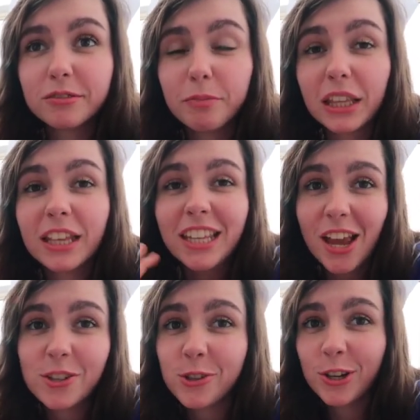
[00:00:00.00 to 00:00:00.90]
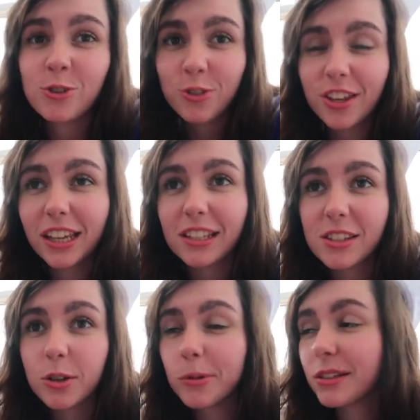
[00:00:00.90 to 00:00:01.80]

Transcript: be like, yeah, Stranger Things. There